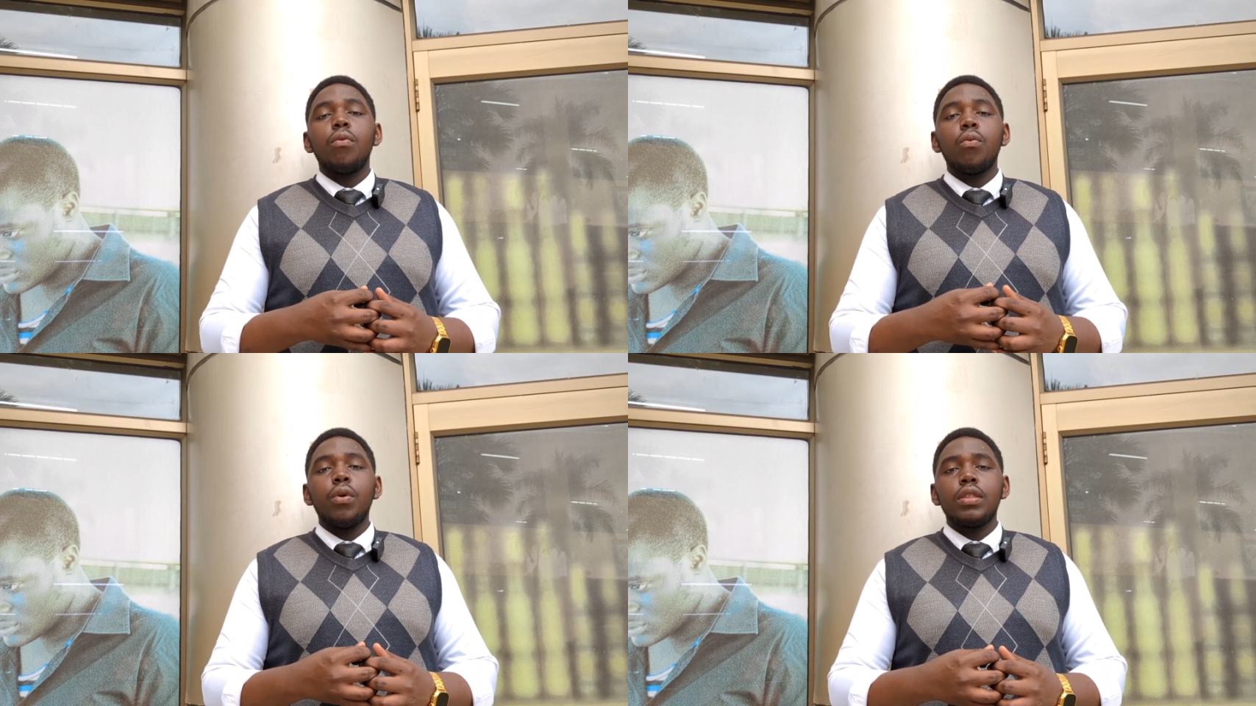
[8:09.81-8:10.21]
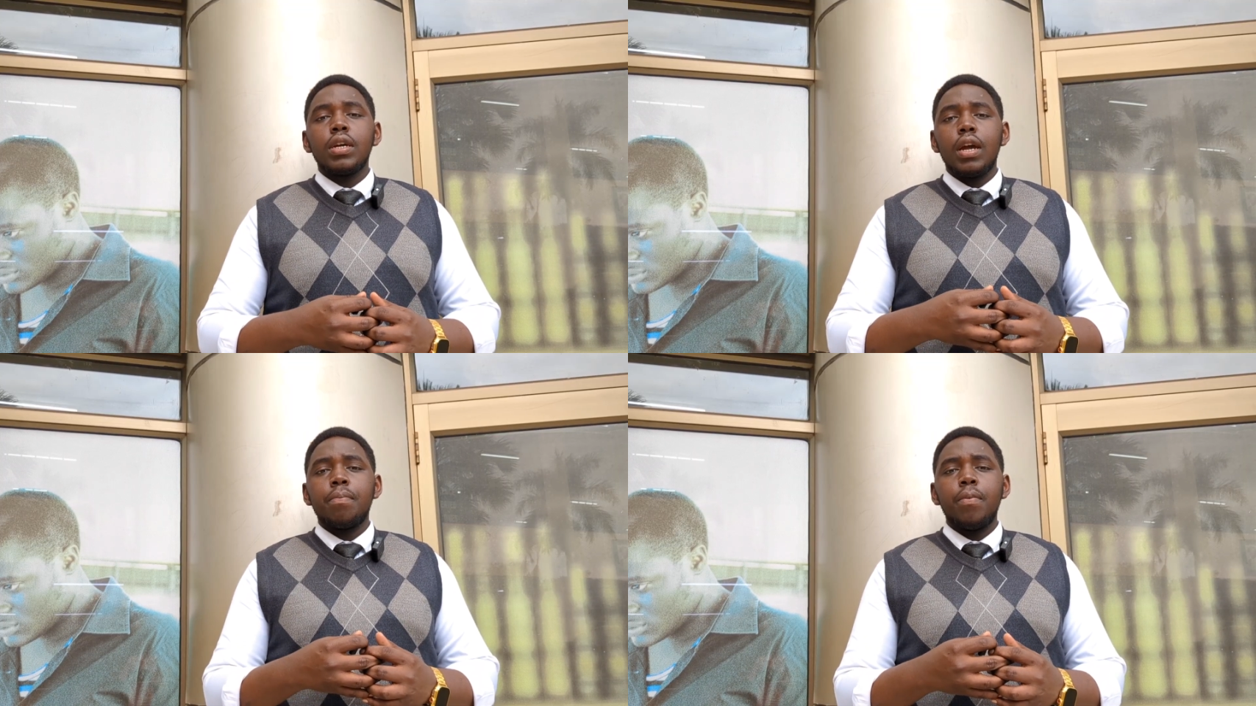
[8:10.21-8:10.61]

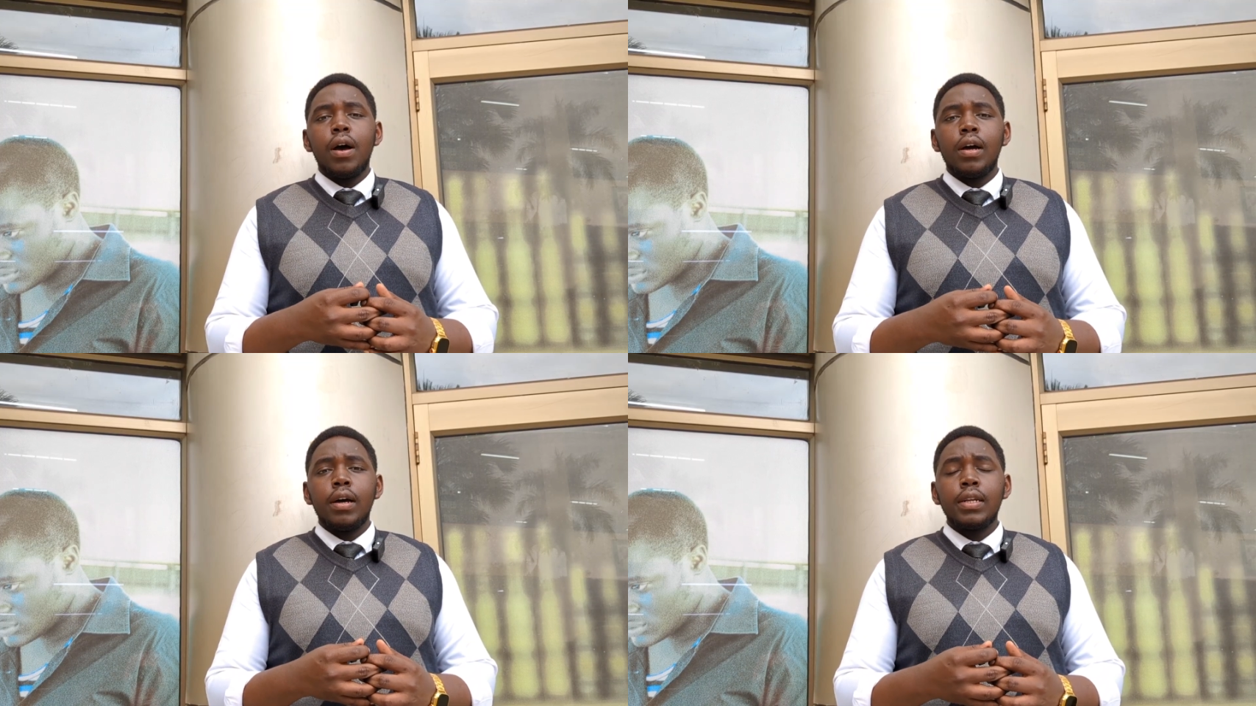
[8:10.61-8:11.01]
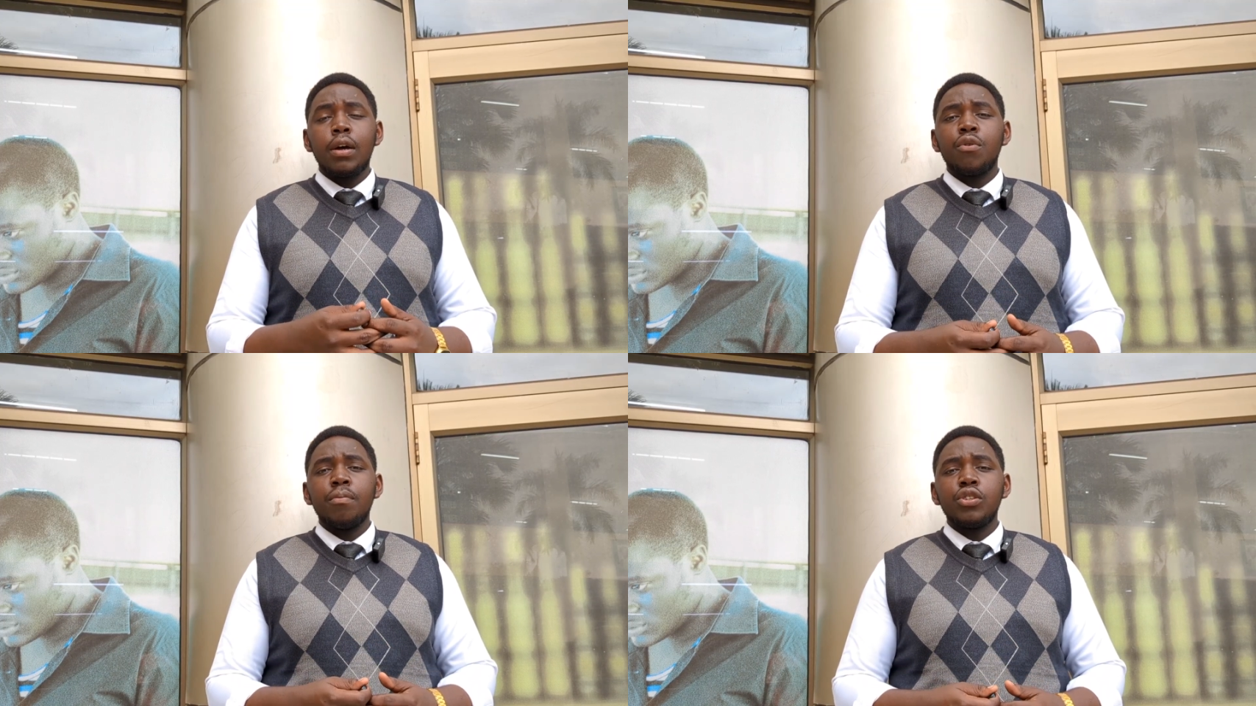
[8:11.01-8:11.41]
whether an
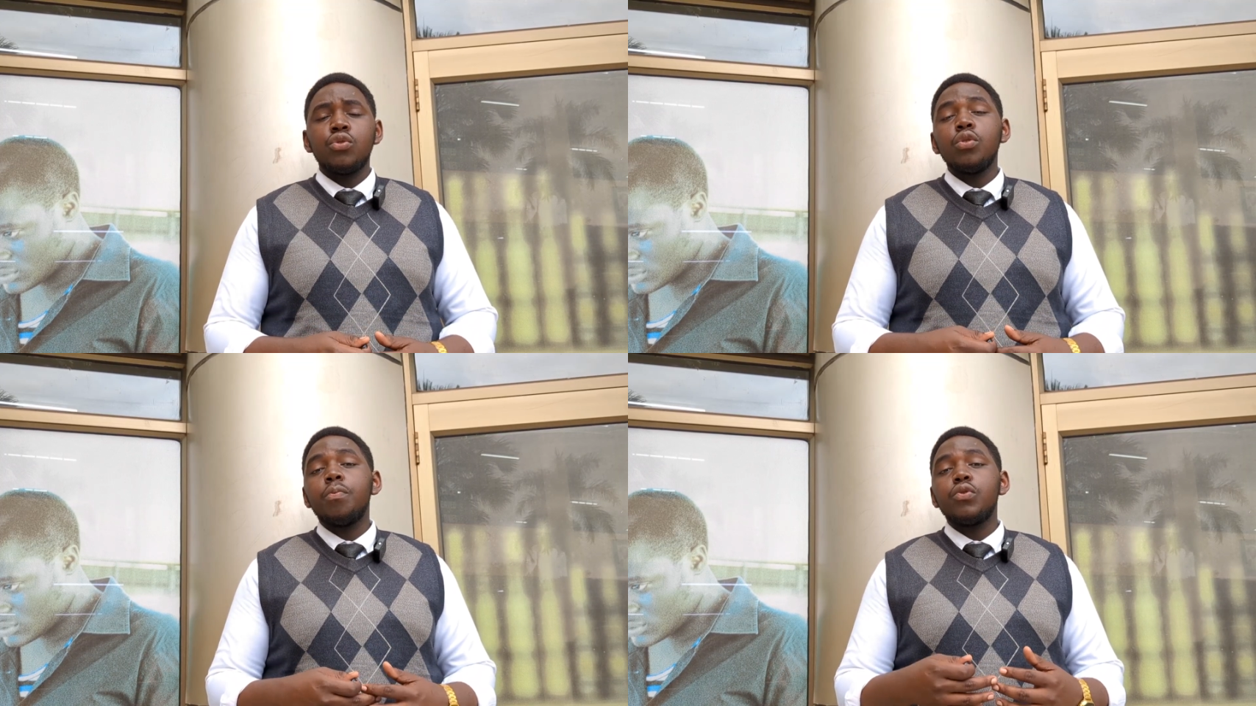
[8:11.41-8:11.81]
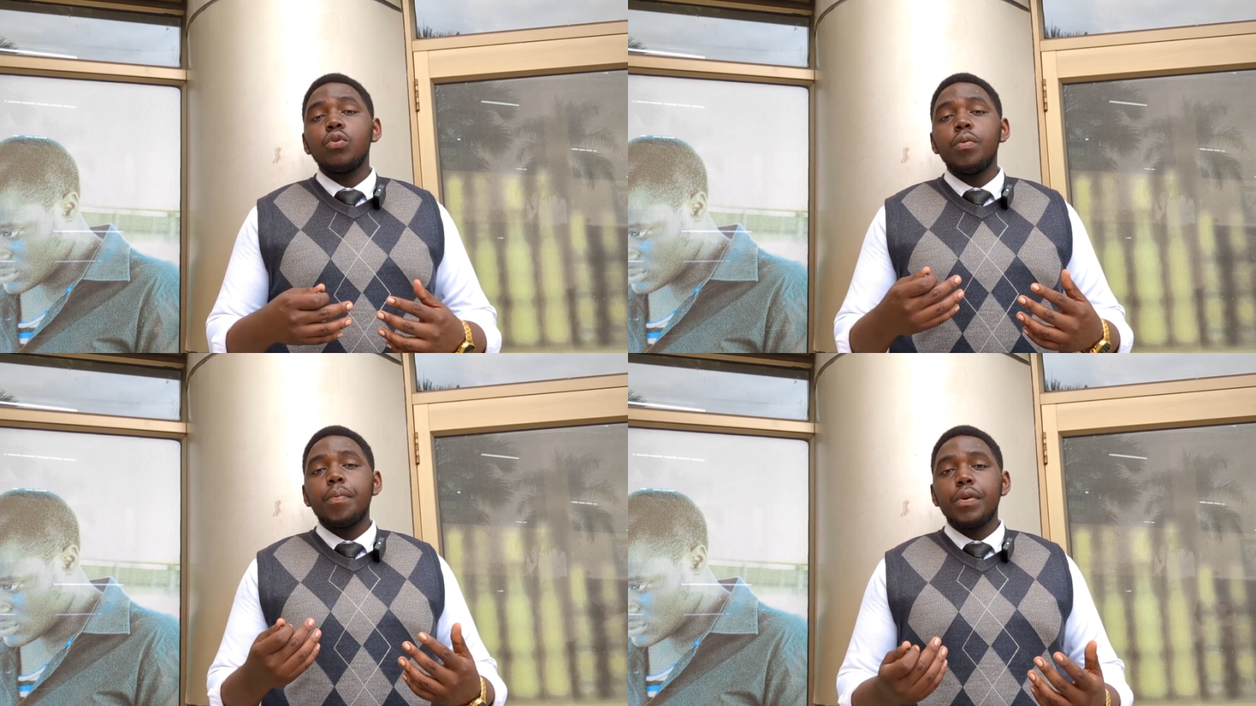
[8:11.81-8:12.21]
agreement
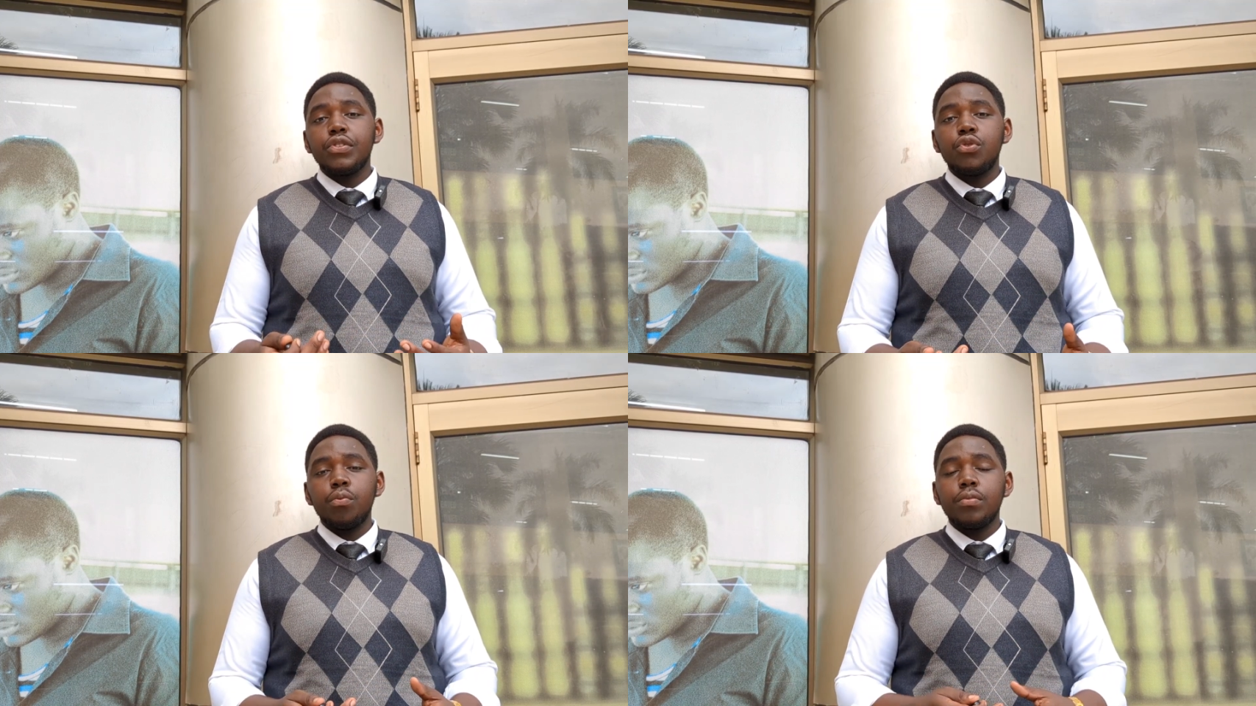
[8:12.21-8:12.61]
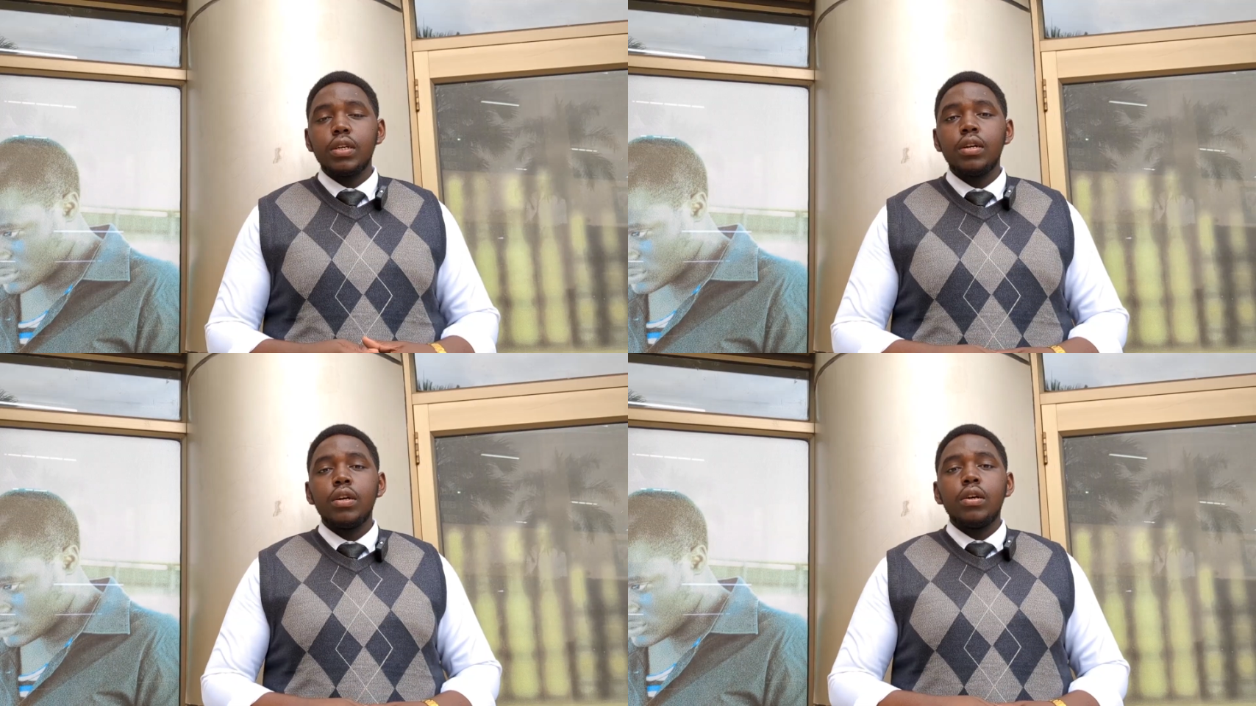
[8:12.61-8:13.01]
should be presumed